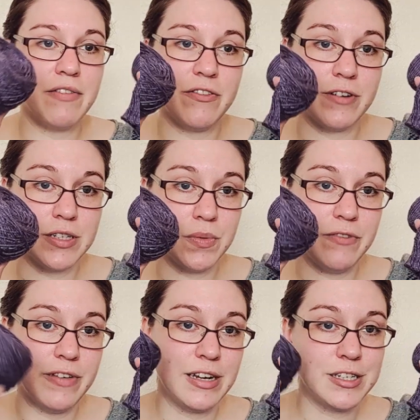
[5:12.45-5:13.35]
I have the first one
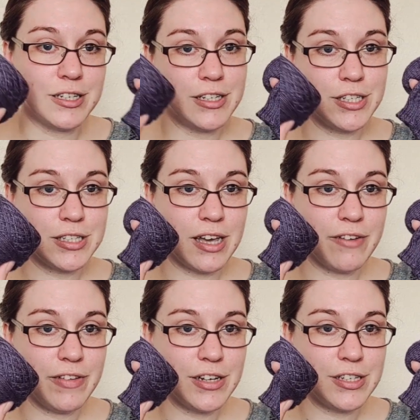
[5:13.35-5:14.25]
finished, just gotta
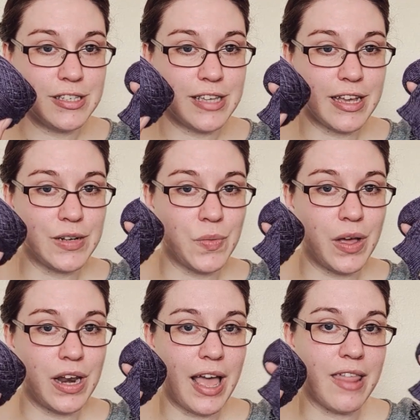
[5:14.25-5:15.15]
finish the second
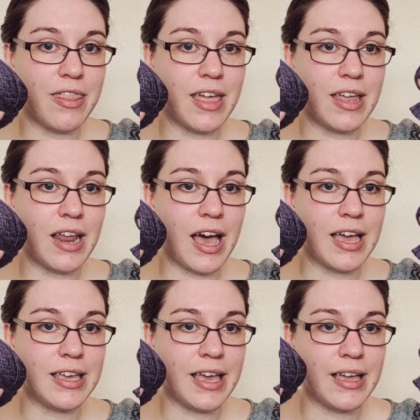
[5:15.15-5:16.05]
one, and then
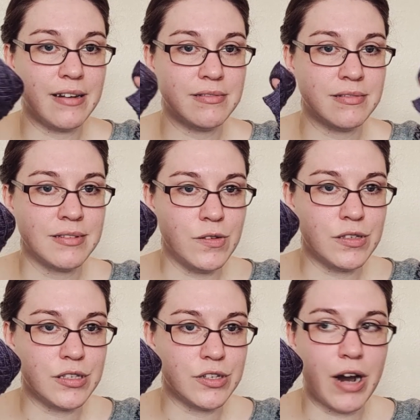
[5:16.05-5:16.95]
I can
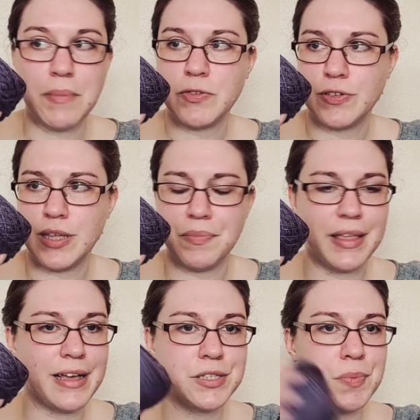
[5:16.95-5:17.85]
use the scraps for
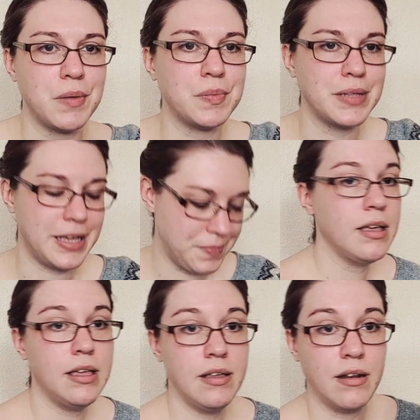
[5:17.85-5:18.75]
something else probably.
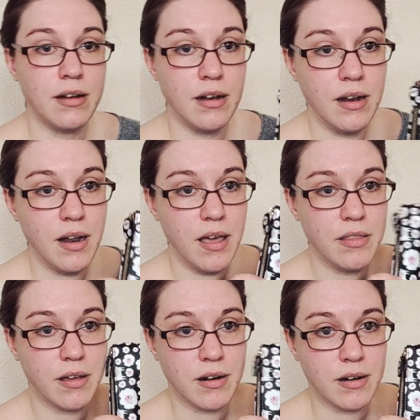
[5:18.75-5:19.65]
In
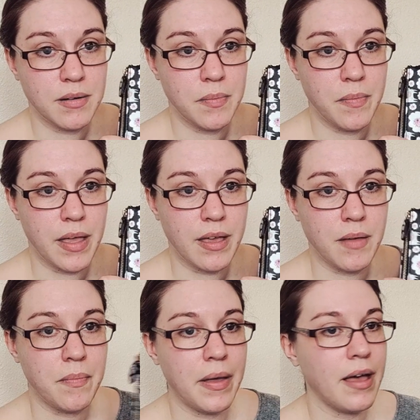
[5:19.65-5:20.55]
another
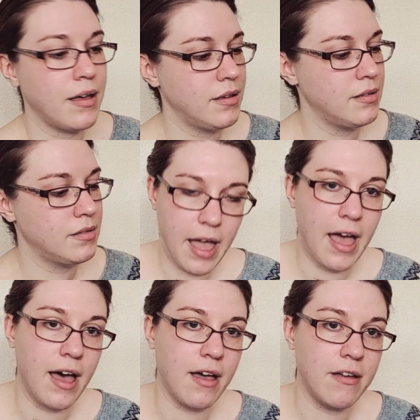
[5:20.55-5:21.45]
makeup bag, I
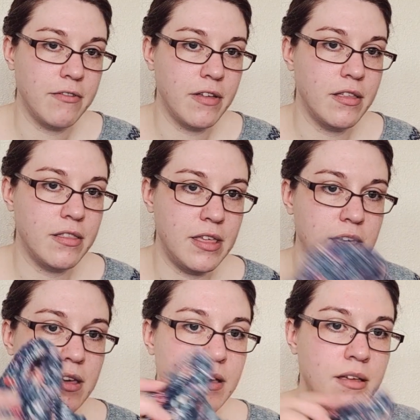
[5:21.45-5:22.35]
have
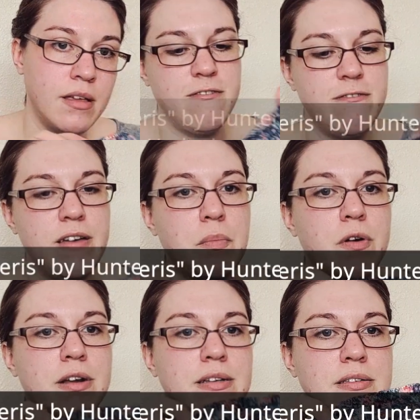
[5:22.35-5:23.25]
the
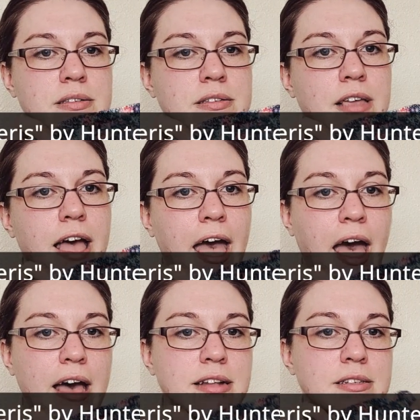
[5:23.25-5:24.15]
Ephemeris
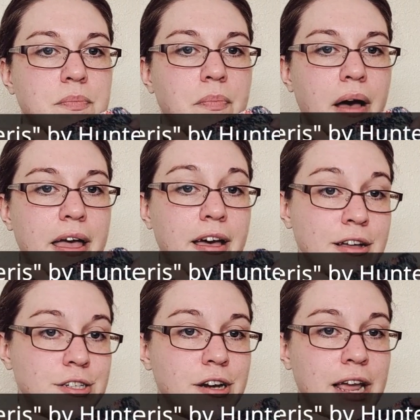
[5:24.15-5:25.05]
hat by
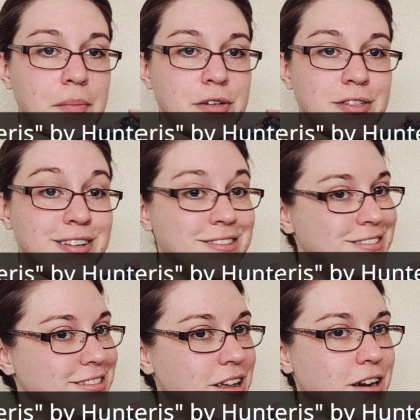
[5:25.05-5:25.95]
Hunter Hammersen.
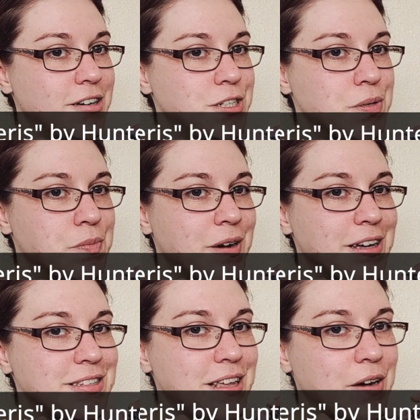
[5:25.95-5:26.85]
Aren't you
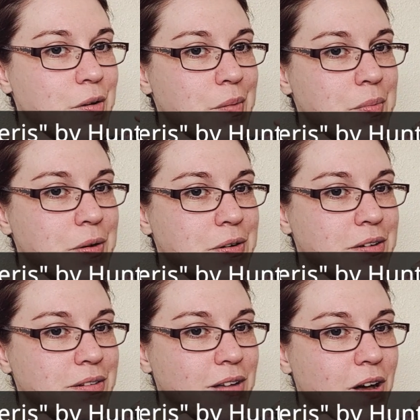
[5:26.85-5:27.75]
impressed that I remembered
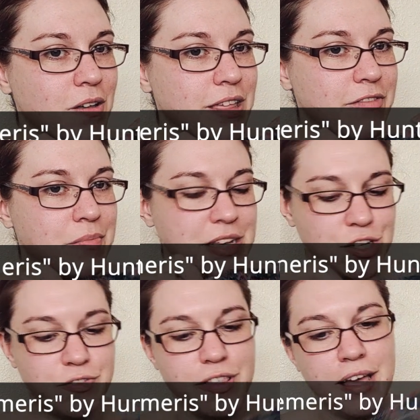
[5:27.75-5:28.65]
all the
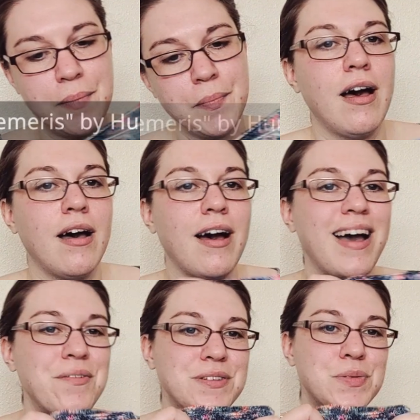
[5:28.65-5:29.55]
information for that? Uh,
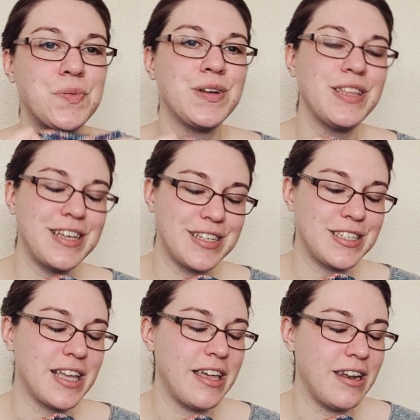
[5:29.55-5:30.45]
I was really
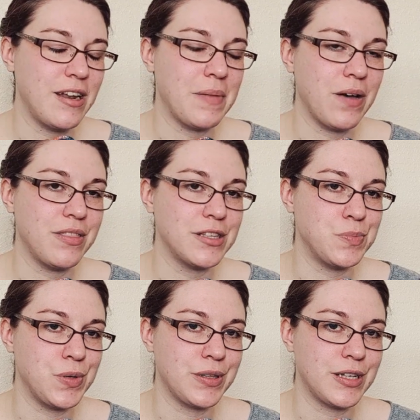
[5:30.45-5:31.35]
excited about this
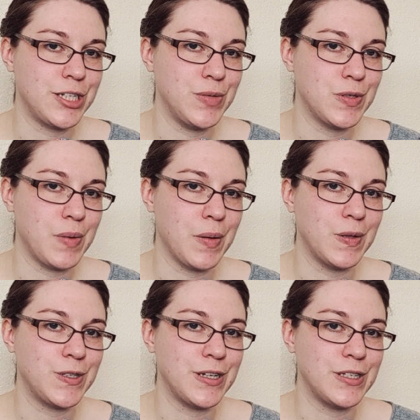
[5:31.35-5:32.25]
book that she was
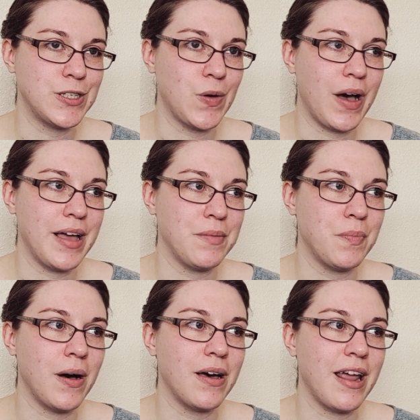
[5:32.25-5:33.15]
publishing, so I
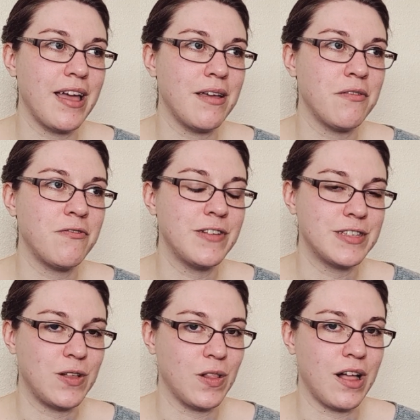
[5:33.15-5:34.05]
bought a
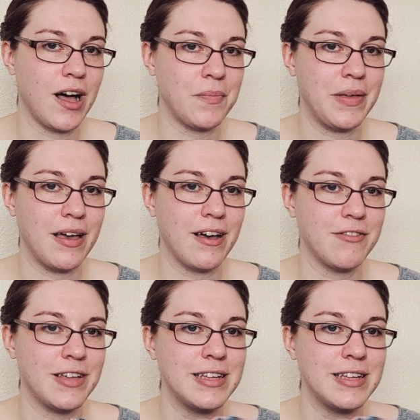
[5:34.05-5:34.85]
physical copy of